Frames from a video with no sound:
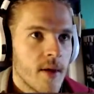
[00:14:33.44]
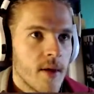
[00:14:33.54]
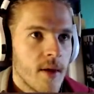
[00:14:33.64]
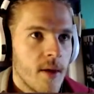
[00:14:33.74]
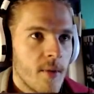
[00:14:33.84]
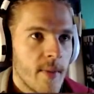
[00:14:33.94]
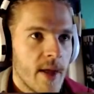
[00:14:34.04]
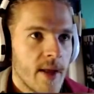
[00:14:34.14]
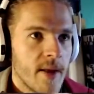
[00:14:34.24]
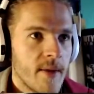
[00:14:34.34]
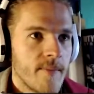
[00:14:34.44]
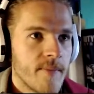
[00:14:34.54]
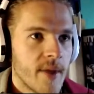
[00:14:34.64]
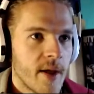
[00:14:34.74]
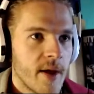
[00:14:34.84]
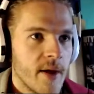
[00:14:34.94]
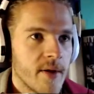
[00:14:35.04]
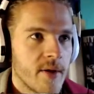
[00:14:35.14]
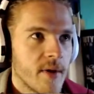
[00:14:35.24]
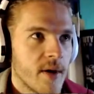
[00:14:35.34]
Oh man, there
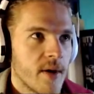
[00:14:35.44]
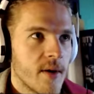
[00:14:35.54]
you are.